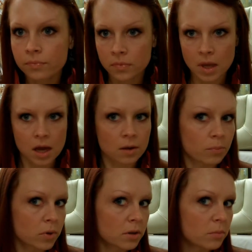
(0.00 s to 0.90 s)
the
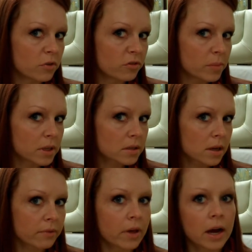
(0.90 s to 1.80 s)
upward movement
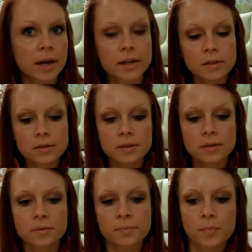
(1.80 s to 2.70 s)
of the eyes.
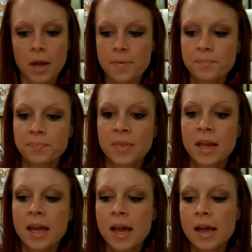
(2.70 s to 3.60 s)
Okay,
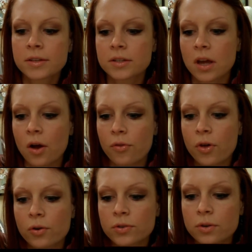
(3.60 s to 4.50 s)
so
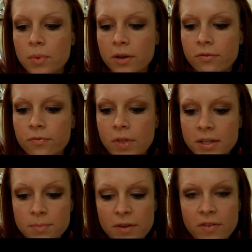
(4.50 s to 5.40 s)
those are
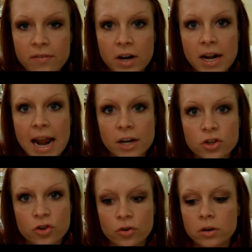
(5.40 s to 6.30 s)
that's my favorite
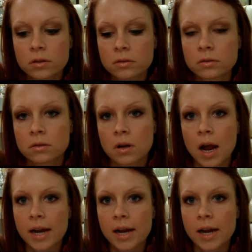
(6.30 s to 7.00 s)
natural eye